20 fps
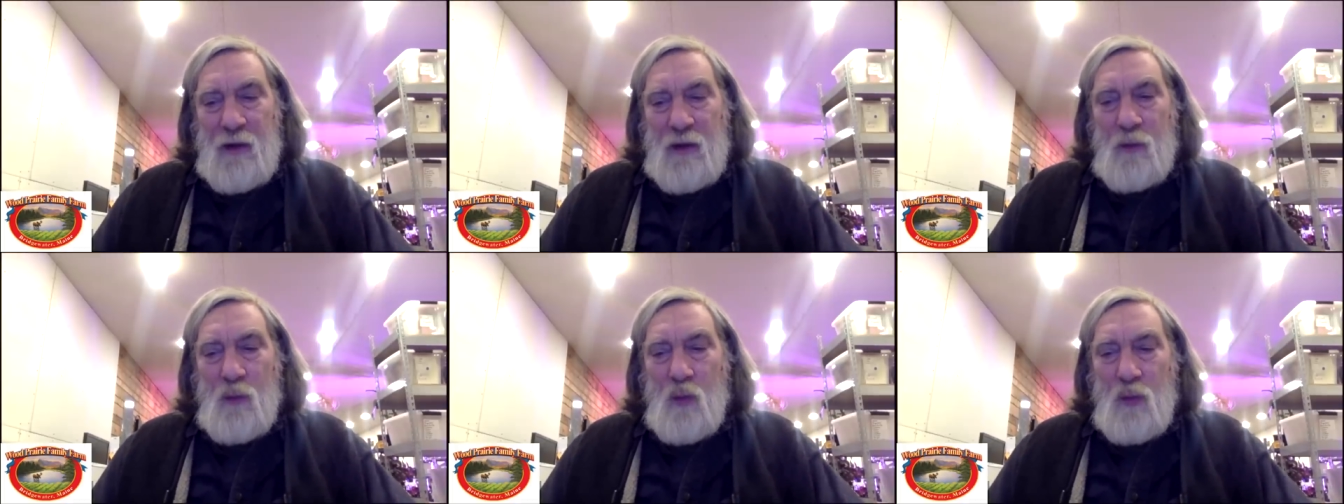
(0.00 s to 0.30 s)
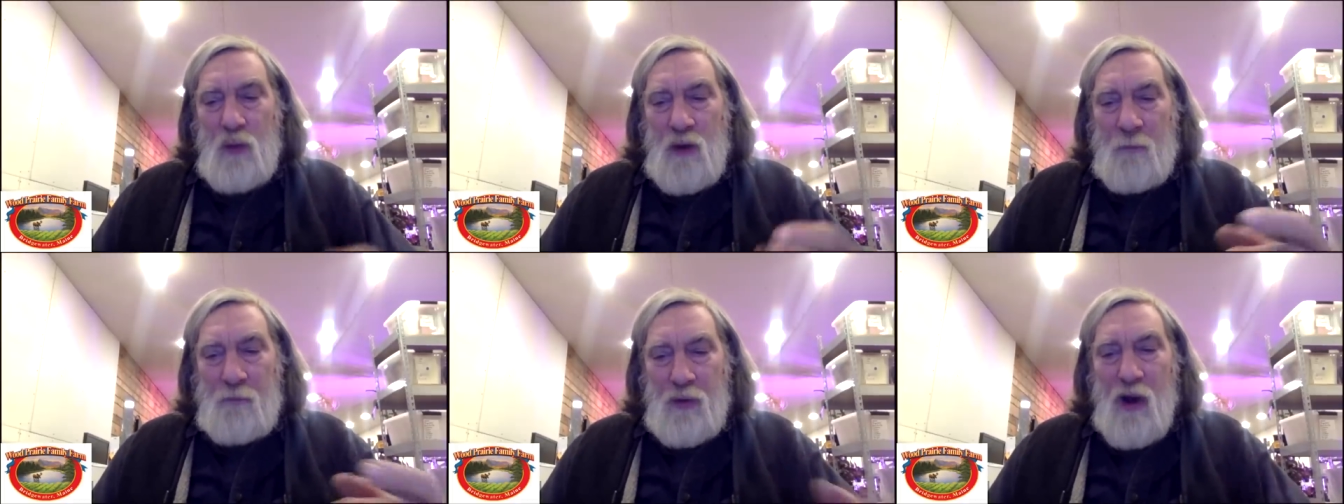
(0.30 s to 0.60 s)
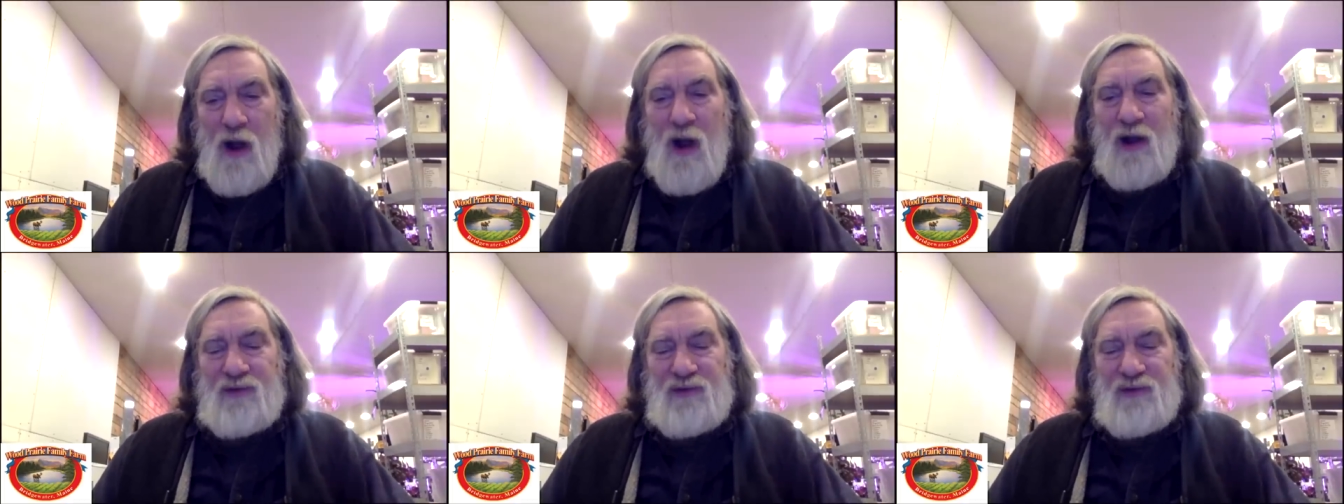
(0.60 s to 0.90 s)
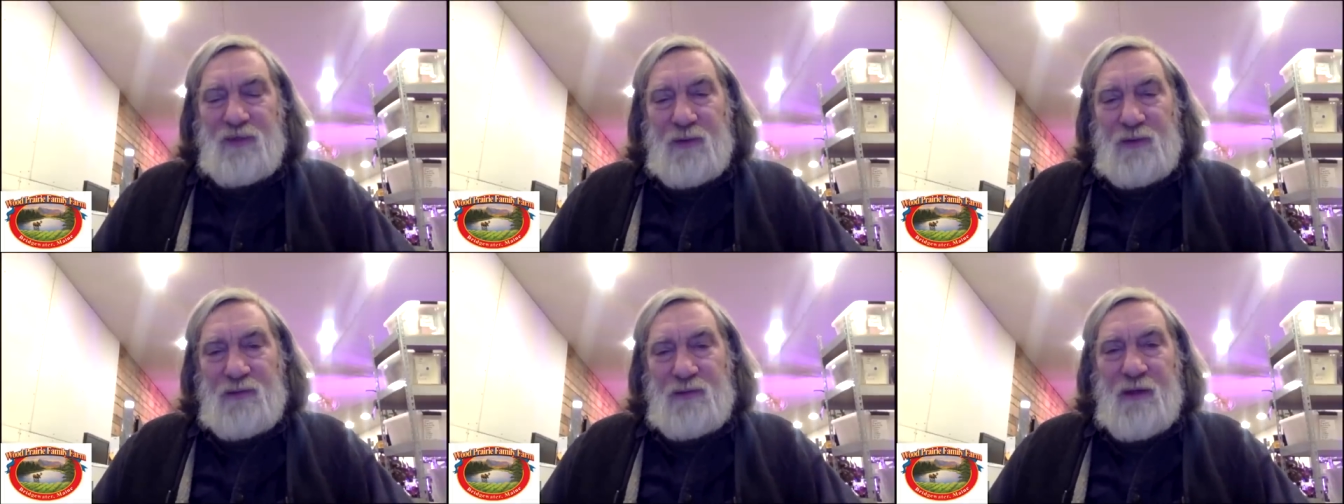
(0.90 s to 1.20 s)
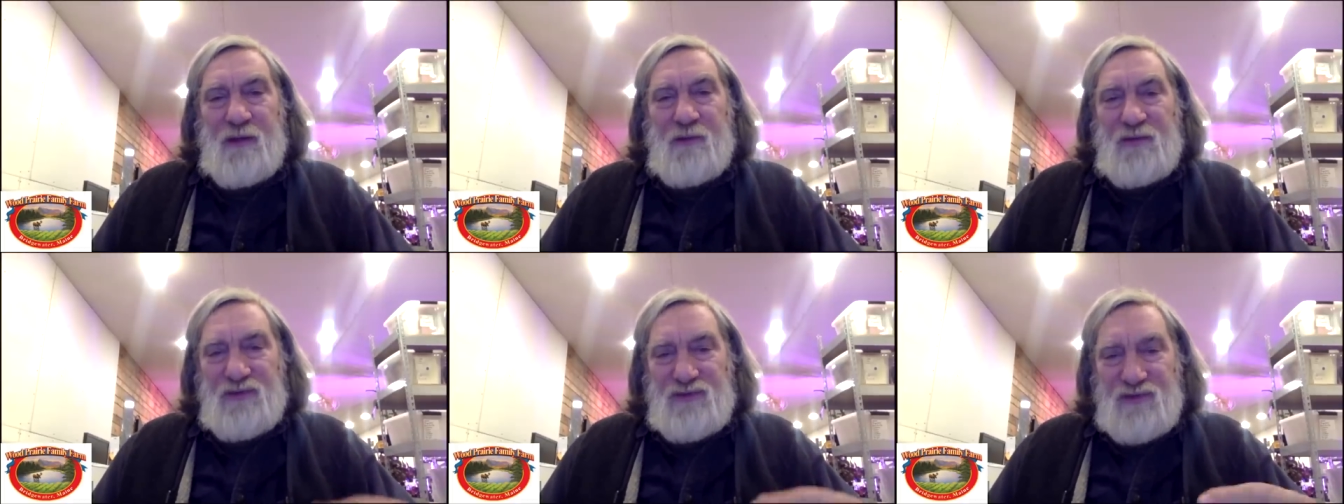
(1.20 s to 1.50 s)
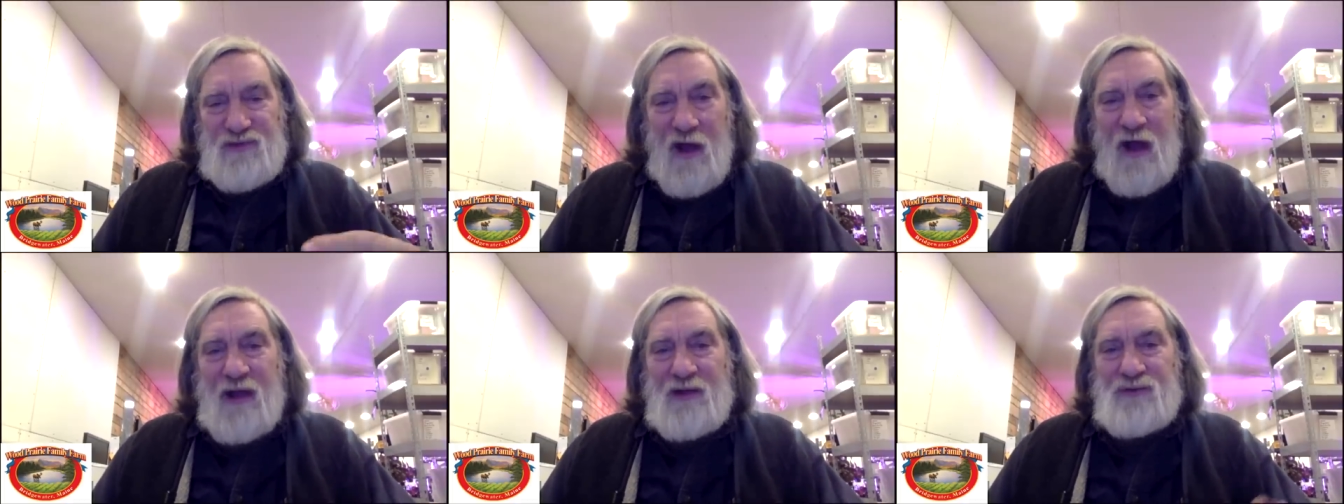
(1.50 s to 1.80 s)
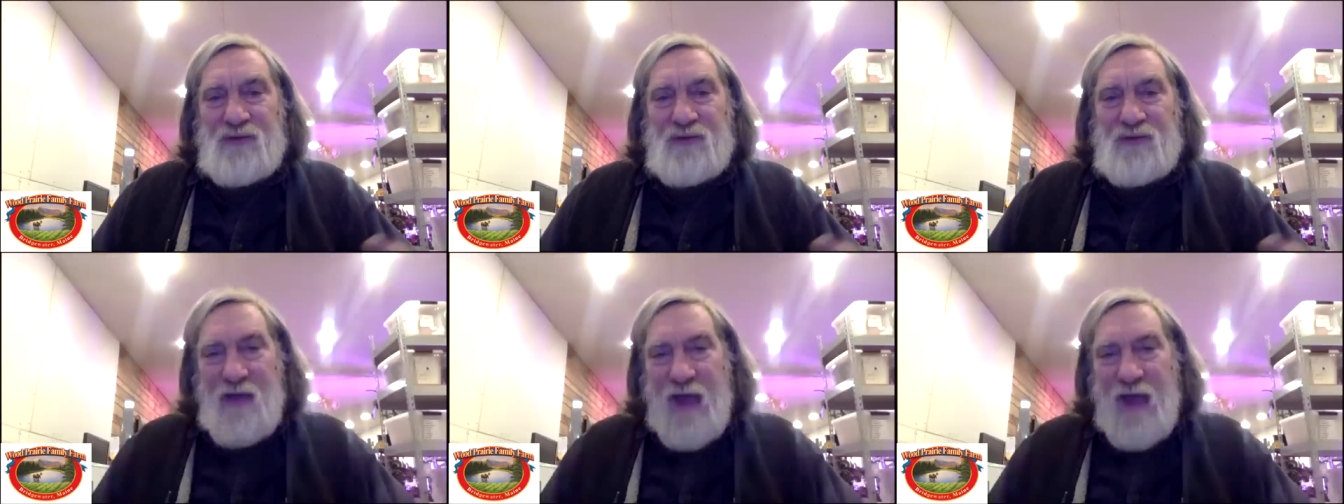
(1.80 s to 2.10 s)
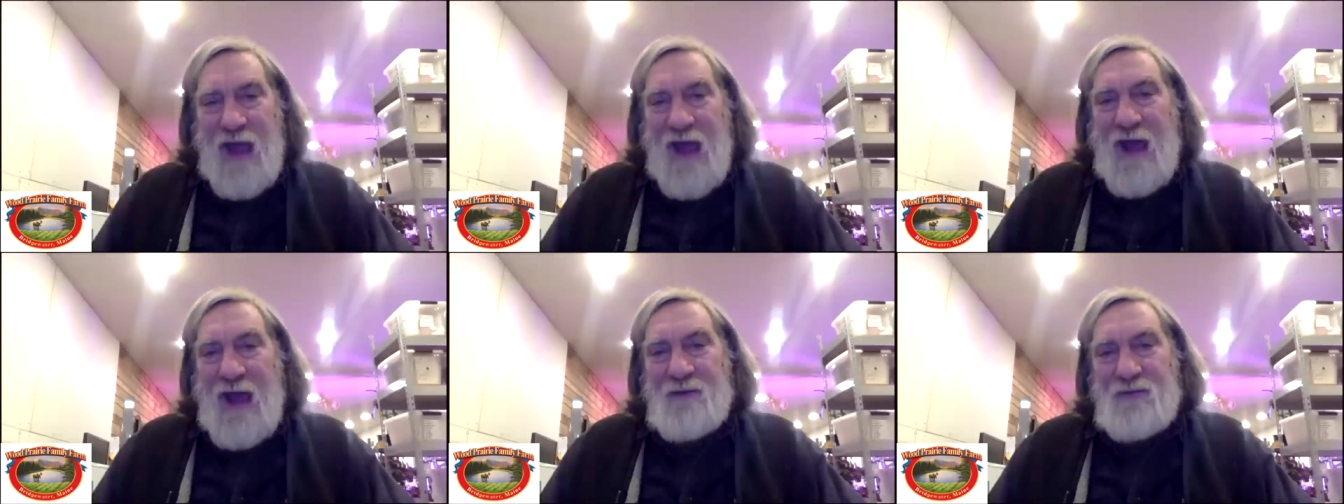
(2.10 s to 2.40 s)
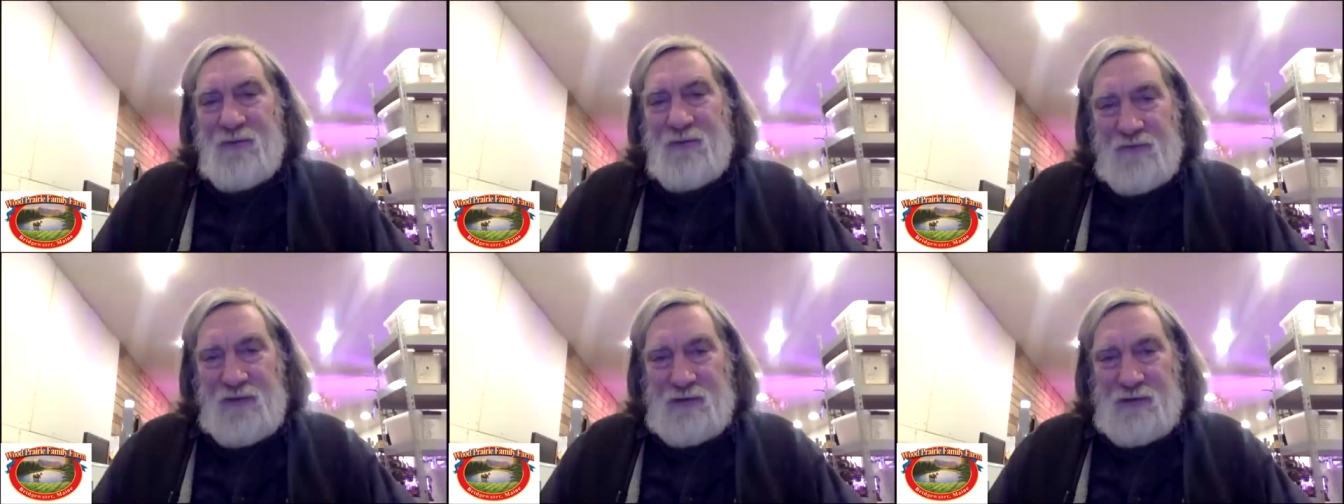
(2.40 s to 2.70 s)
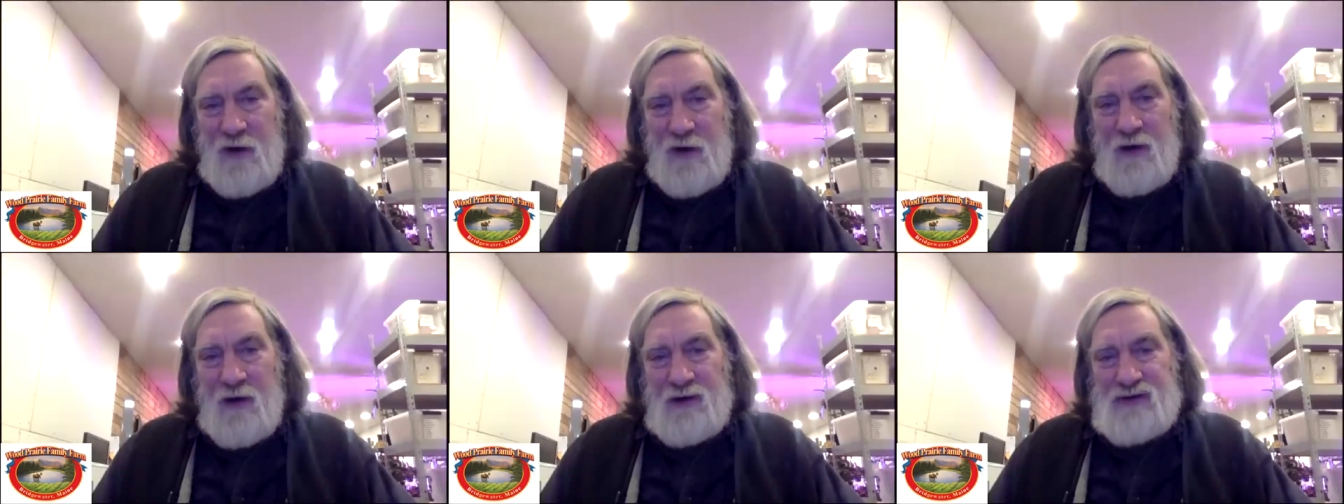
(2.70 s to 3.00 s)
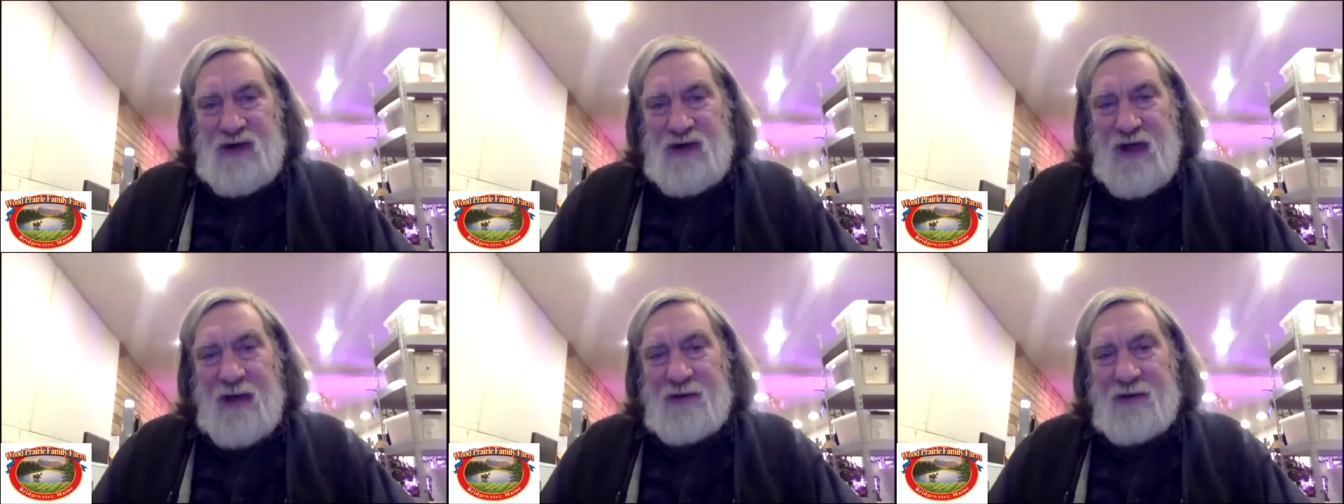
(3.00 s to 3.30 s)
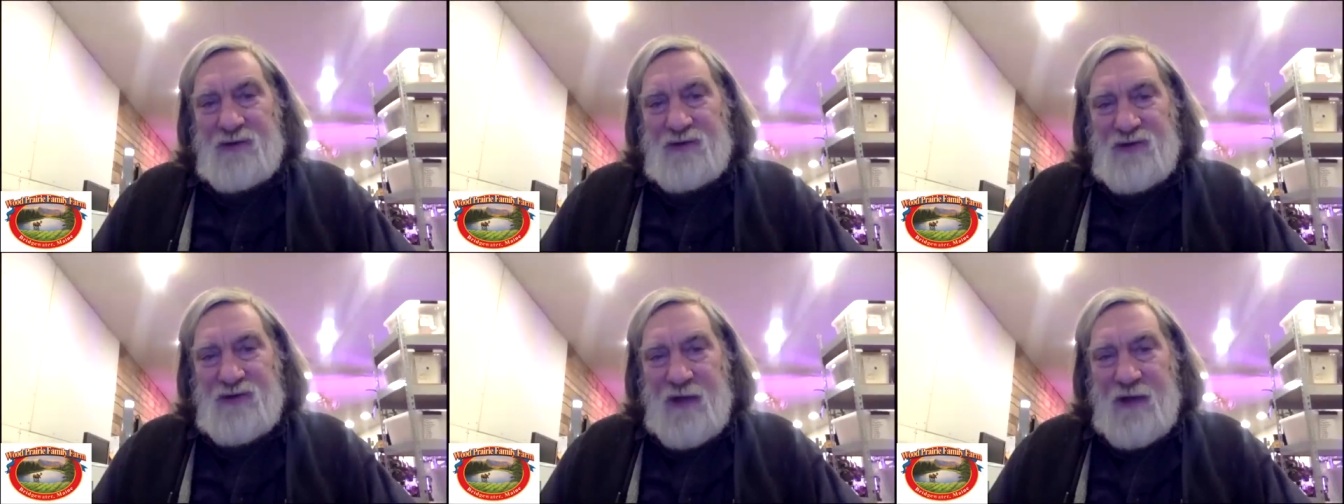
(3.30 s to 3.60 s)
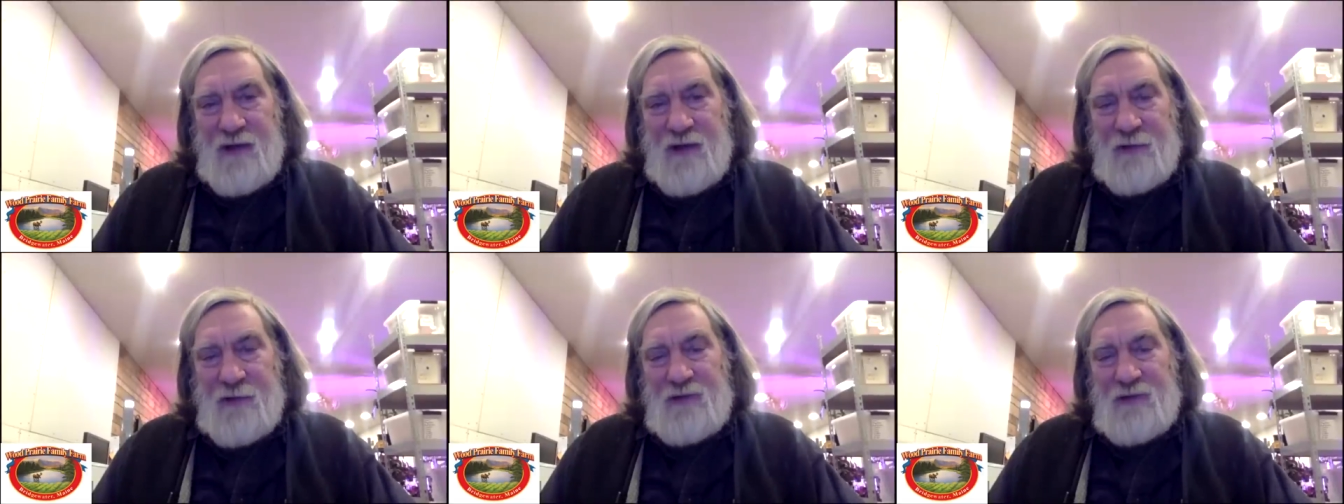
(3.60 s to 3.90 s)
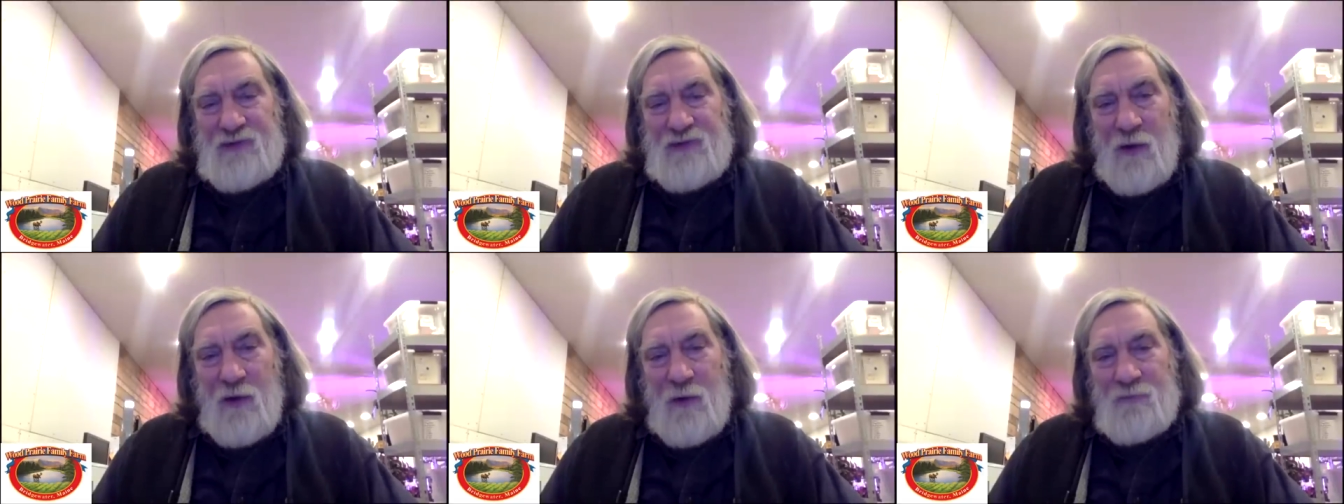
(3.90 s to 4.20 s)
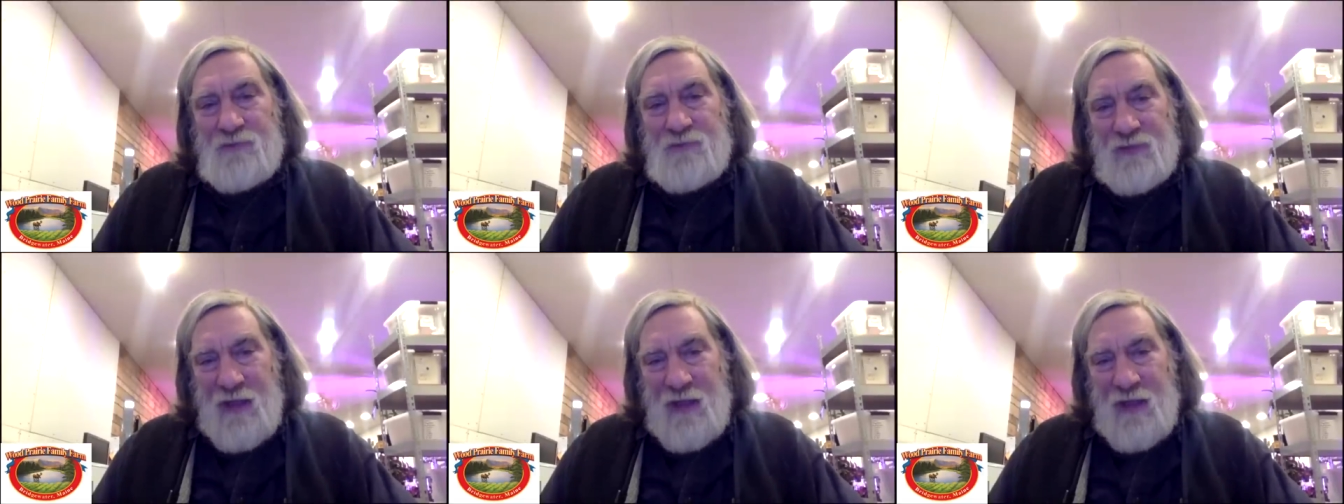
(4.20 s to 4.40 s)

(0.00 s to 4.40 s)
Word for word: that were approximately the size of half of a large hen's egg.